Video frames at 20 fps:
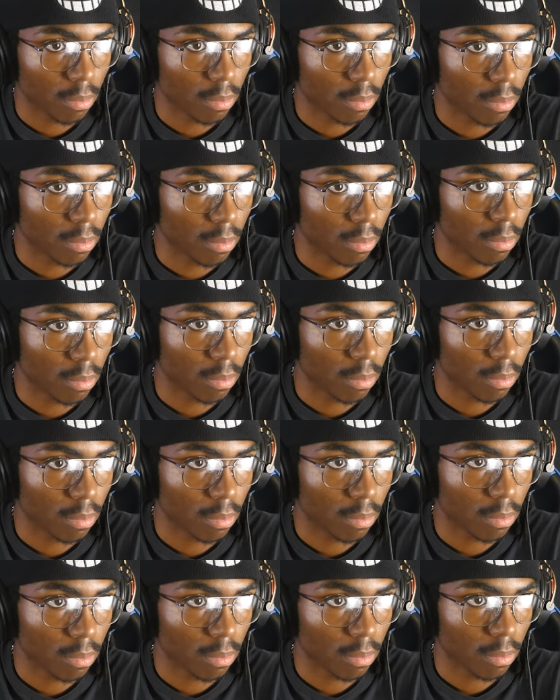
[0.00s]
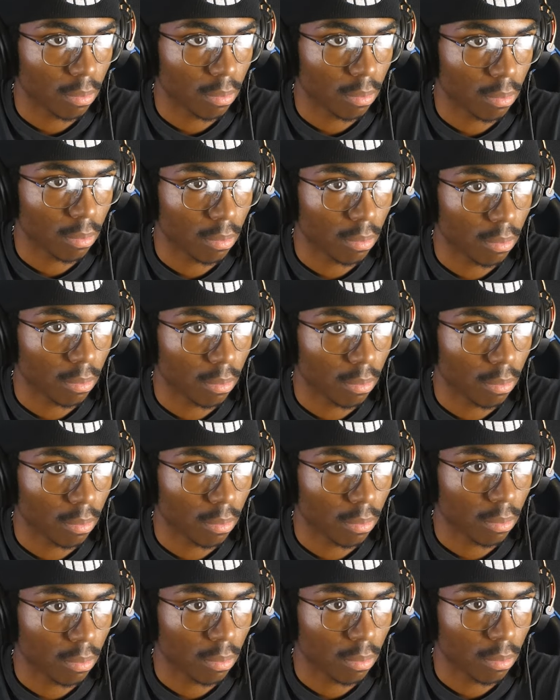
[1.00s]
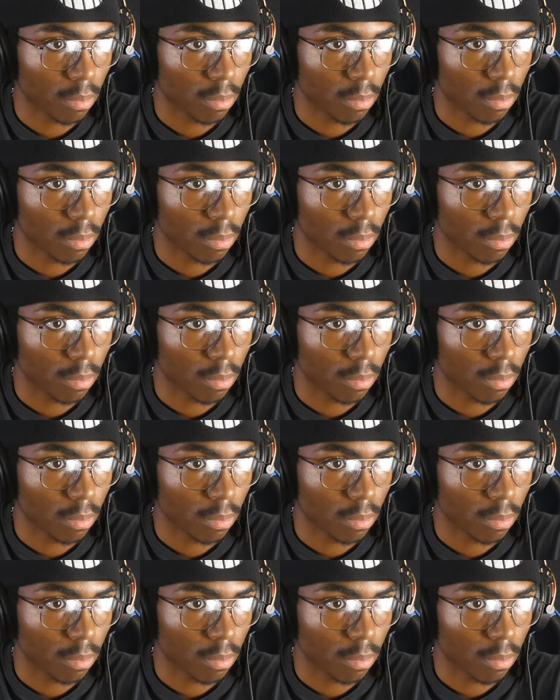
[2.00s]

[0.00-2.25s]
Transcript: No one is speaking in this clip.